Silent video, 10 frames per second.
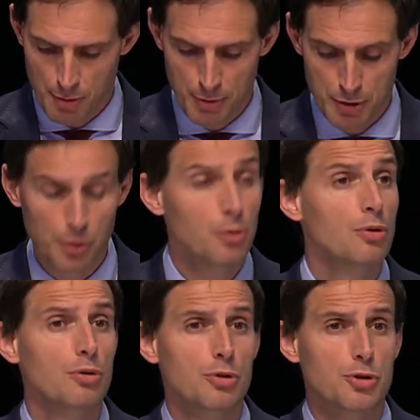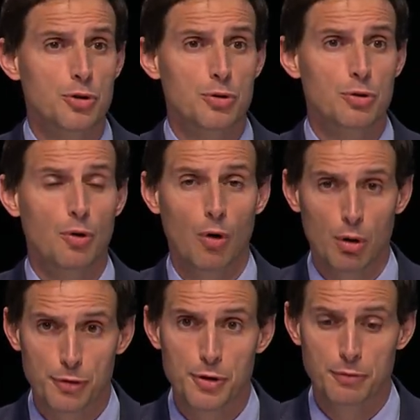appeal to all
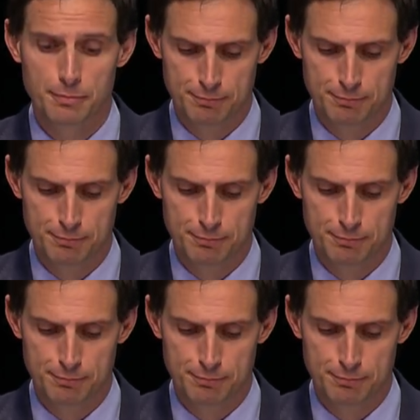of you.